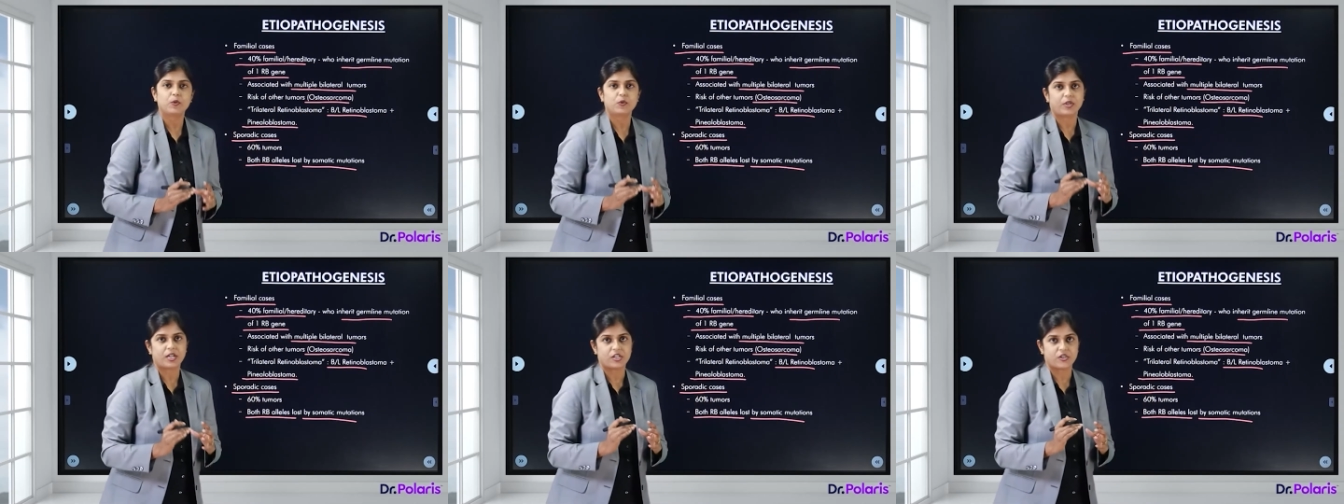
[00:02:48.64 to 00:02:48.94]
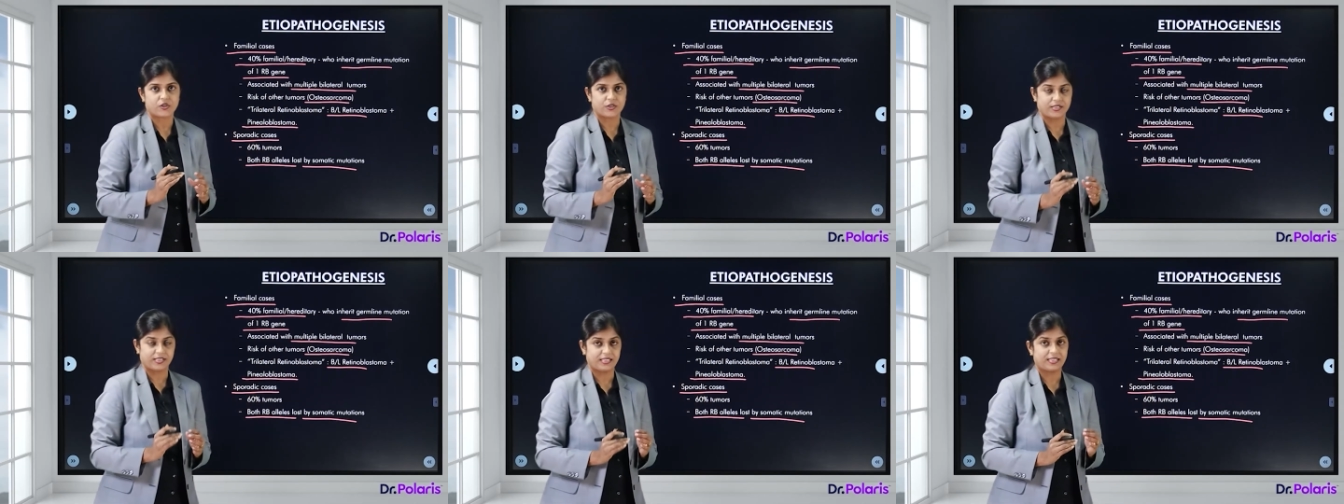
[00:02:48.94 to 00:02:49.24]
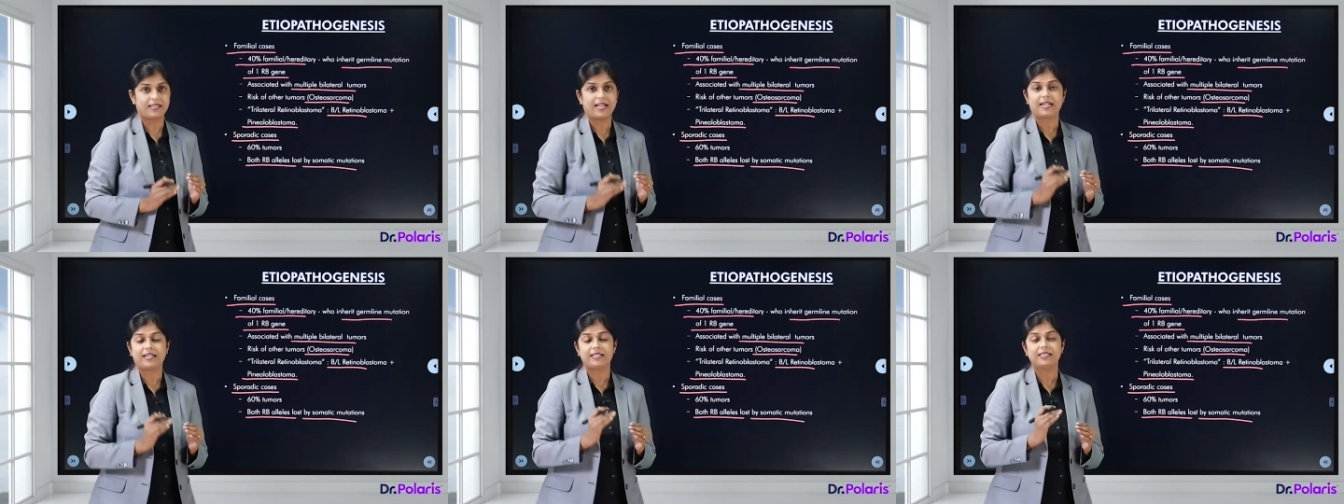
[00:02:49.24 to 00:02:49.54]
mutations.
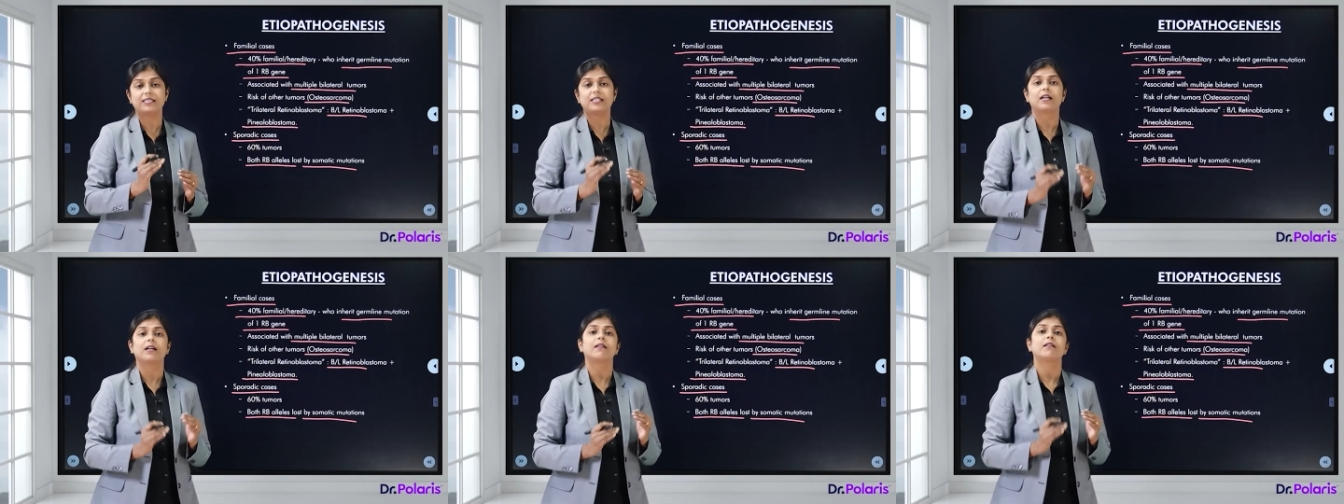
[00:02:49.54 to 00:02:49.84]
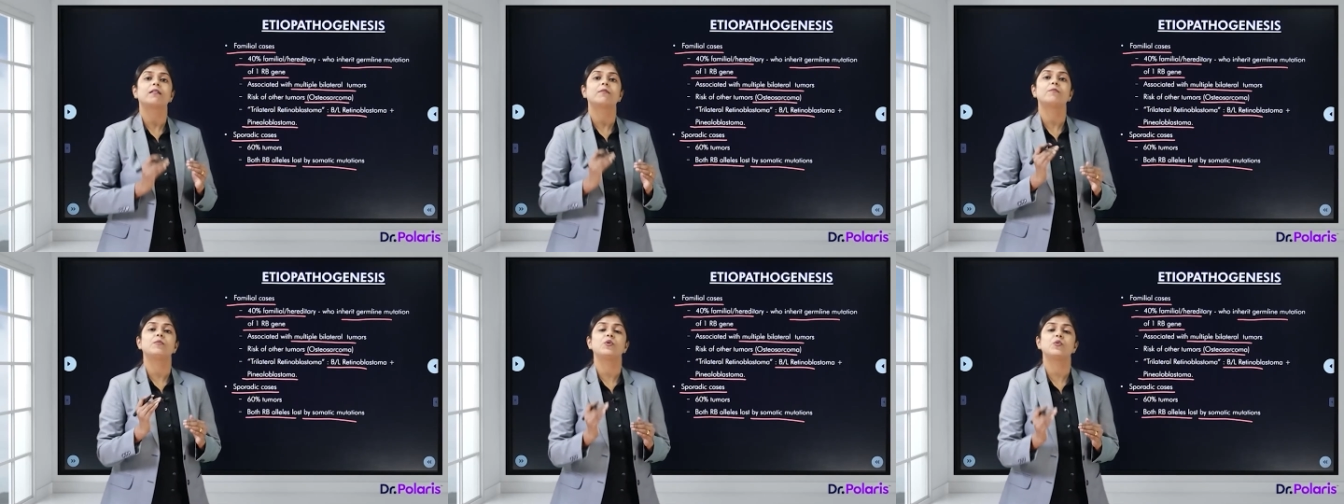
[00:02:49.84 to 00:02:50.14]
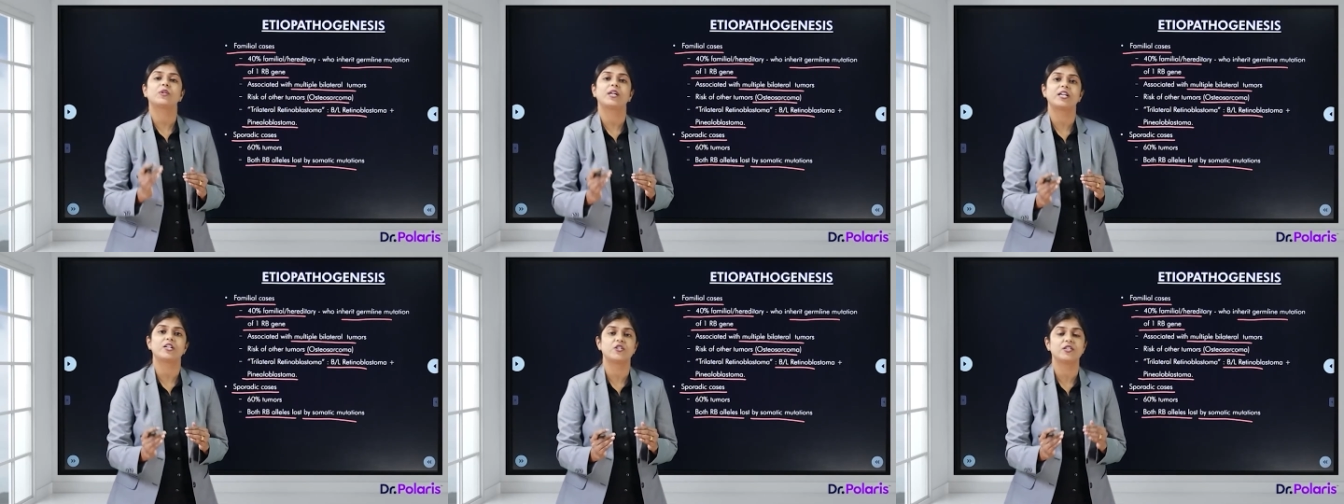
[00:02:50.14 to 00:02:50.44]
That is,
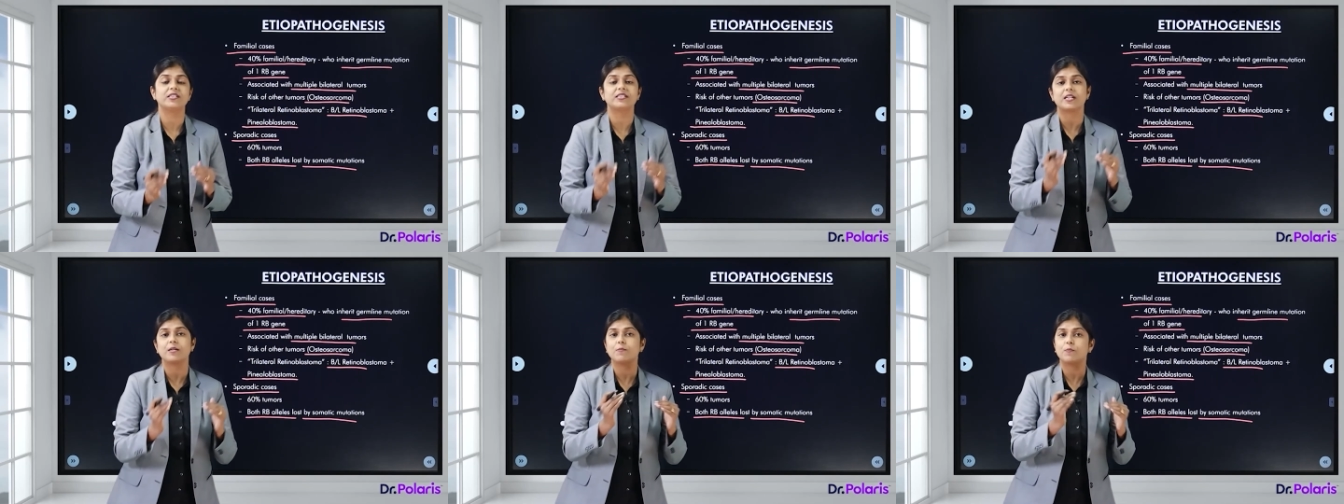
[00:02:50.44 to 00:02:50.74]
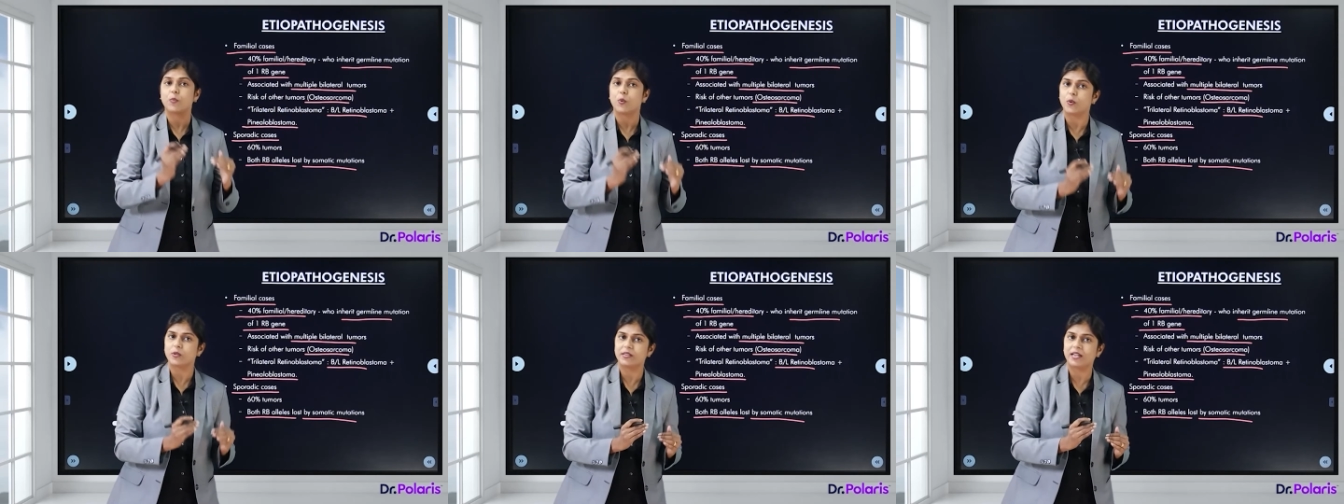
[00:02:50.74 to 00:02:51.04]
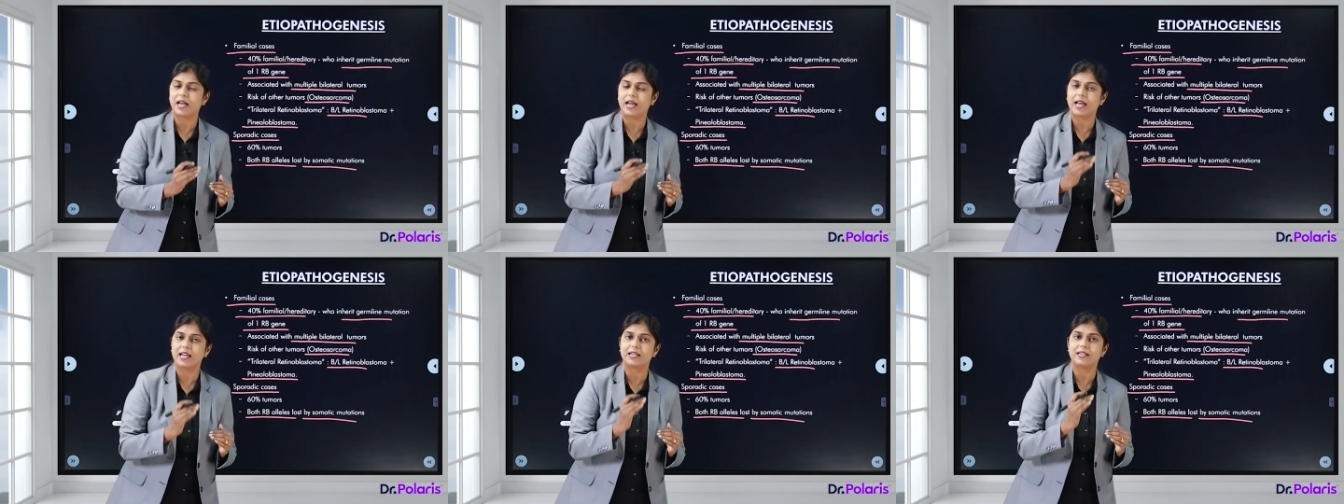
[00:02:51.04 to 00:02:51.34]
mutations in both
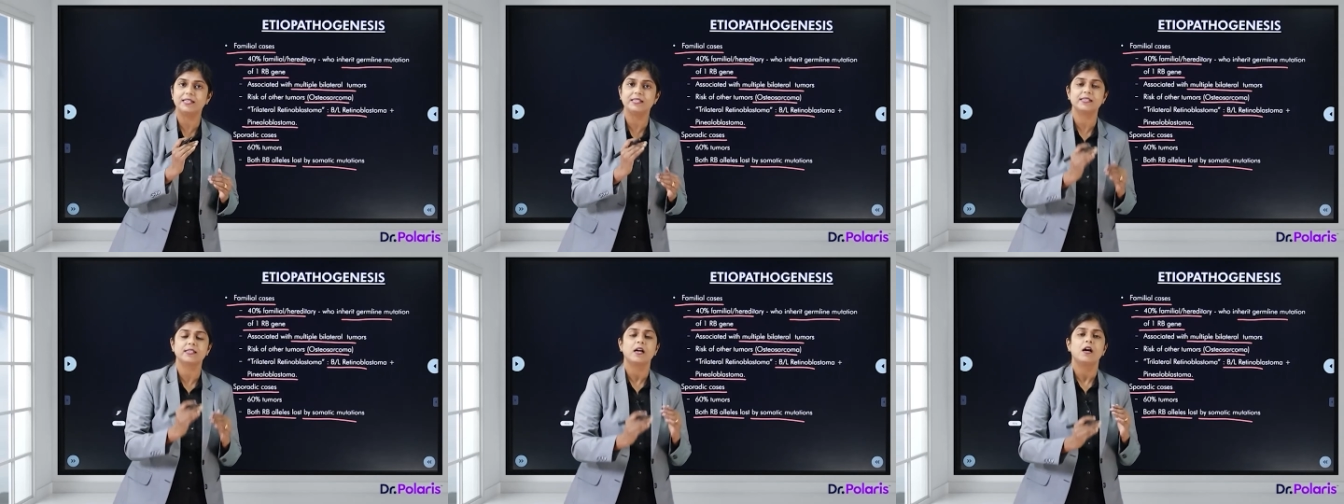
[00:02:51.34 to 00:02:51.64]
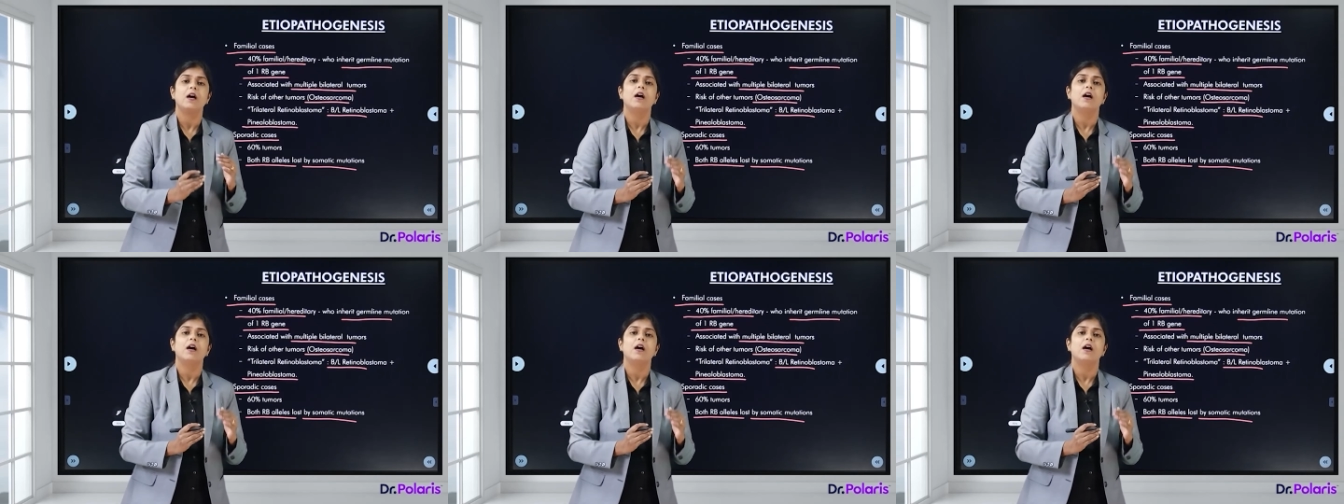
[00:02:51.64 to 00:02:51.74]
the alleles